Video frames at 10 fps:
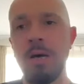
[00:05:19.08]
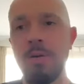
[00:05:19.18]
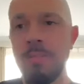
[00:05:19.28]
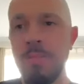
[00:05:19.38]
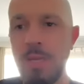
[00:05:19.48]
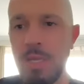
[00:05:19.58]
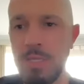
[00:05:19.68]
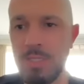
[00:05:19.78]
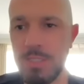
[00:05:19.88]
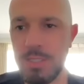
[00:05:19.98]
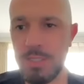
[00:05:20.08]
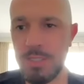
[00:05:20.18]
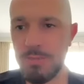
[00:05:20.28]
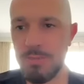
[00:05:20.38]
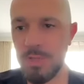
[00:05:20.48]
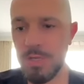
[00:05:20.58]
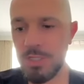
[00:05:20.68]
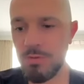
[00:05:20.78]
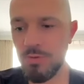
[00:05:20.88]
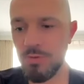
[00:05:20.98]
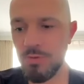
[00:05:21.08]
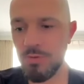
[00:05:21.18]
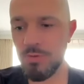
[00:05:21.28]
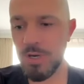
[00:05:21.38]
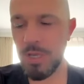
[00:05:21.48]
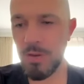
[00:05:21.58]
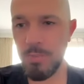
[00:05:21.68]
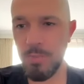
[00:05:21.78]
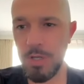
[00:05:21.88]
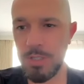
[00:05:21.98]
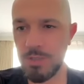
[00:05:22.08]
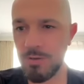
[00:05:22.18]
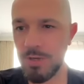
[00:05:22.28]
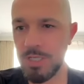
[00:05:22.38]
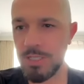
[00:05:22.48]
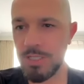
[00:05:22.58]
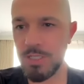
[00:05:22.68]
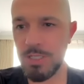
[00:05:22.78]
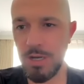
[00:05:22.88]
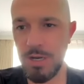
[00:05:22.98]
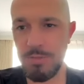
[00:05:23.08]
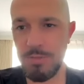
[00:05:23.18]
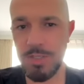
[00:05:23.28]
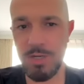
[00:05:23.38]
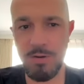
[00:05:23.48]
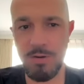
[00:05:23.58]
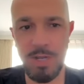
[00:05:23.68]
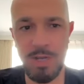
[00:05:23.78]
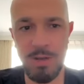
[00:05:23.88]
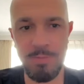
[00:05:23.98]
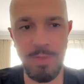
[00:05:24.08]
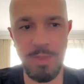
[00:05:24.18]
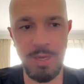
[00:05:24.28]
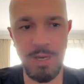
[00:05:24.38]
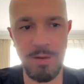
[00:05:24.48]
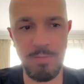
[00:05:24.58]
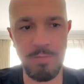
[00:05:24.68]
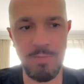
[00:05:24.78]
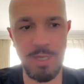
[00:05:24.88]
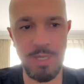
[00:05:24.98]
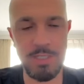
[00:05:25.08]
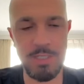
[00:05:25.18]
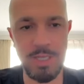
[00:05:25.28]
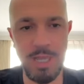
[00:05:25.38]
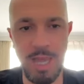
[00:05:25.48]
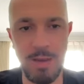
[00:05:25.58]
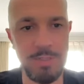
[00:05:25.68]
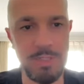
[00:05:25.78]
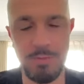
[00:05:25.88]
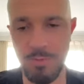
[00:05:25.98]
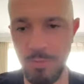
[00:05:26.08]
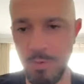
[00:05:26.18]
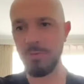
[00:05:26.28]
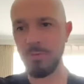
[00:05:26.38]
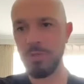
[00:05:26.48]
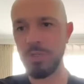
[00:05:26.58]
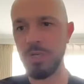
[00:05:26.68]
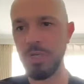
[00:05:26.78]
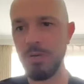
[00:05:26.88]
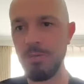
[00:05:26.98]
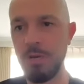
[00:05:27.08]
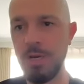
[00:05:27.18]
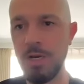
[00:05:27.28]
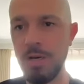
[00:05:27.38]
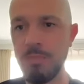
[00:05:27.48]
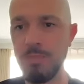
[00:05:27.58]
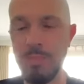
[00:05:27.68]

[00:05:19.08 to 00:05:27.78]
Yeah, sure. It's really a personal reasons type scenario. It happens in football. It's unfortunate